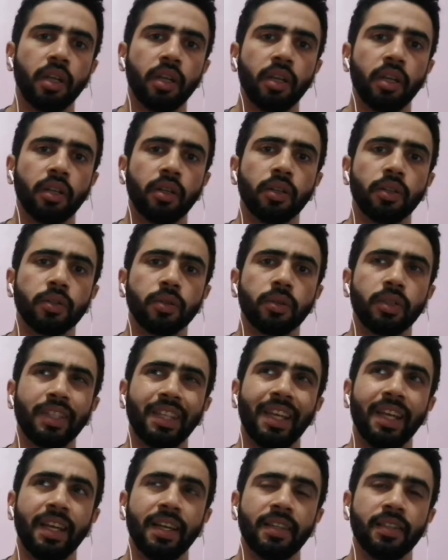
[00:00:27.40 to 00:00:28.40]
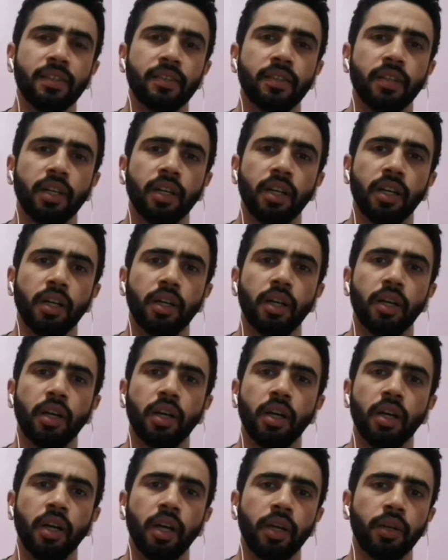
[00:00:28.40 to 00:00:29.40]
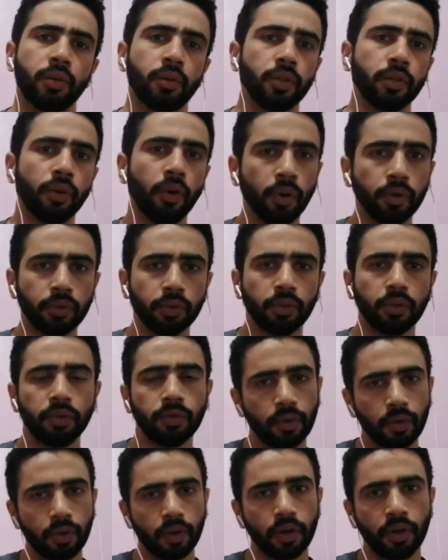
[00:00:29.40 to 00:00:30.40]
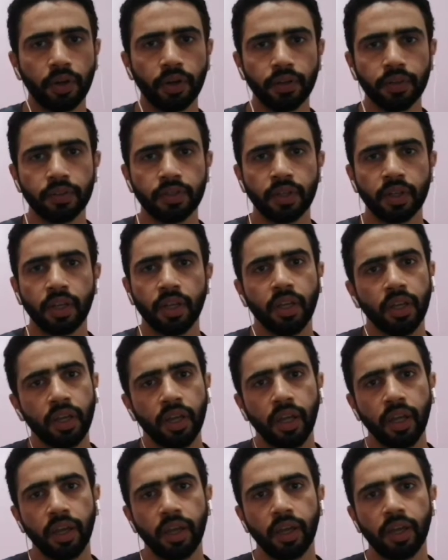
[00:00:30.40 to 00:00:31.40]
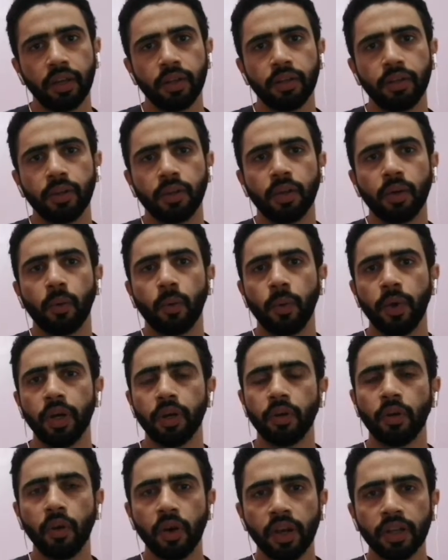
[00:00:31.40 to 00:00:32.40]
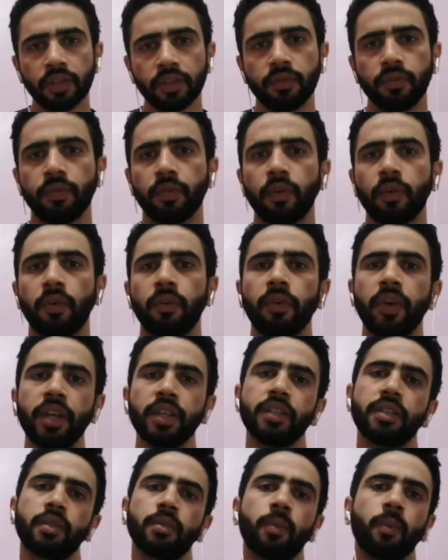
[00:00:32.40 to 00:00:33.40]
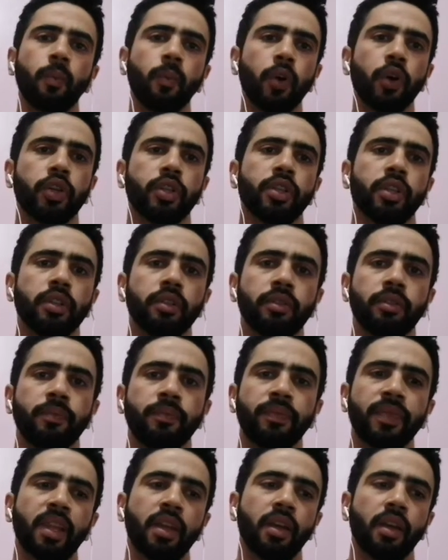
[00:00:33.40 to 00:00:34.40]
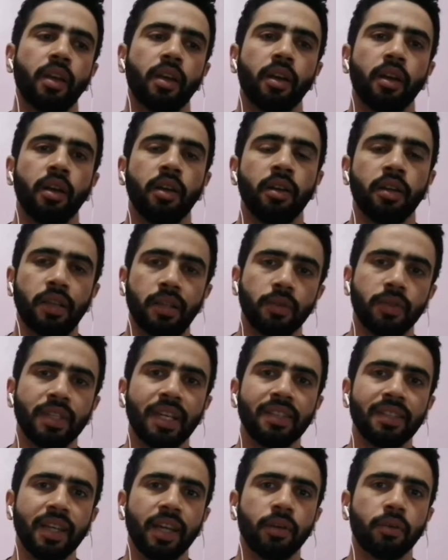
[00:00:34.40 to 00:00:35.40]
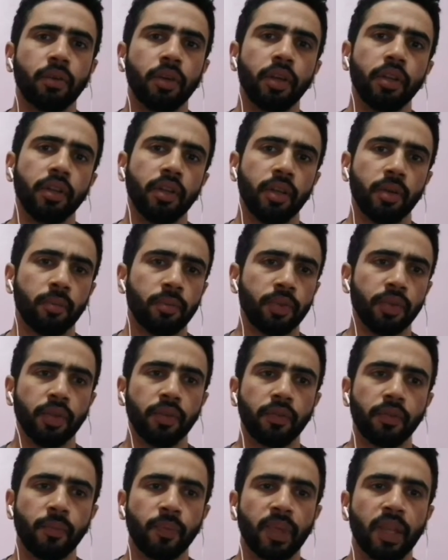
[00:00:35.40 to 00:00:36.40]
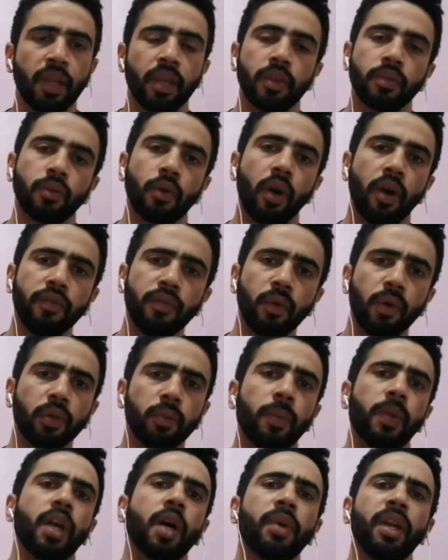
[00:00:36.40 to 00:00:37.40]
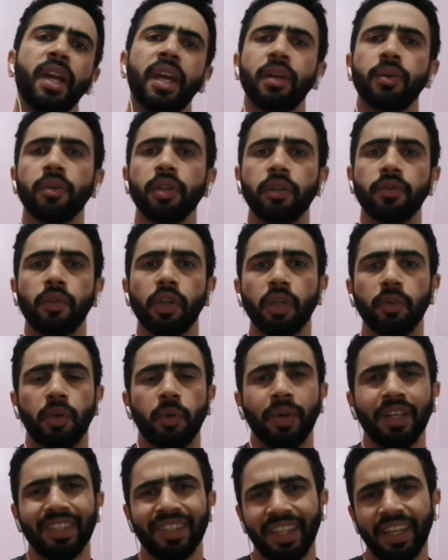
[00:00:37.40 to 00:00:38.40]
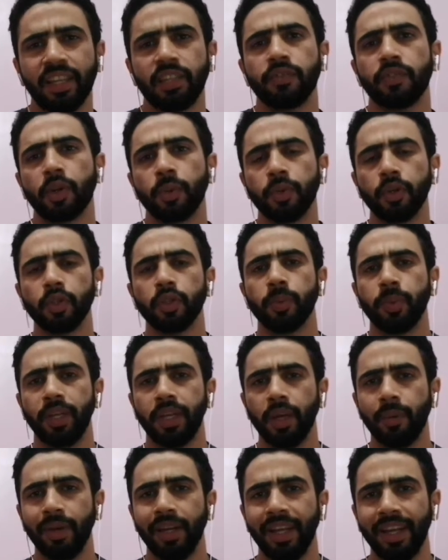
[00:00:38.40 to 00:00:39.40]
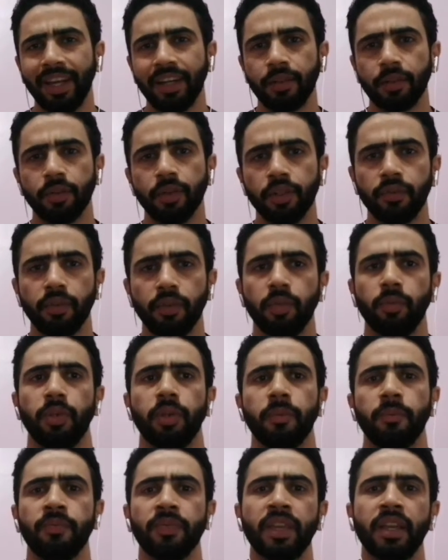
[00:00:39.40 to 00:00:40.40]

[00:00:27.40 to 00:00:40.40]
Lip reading: and also it has Android Auto for cars and Wear OS for wrist watches. So that's Android in brief. So if you want to become an Android developer, what it takes from you to become an Android developer?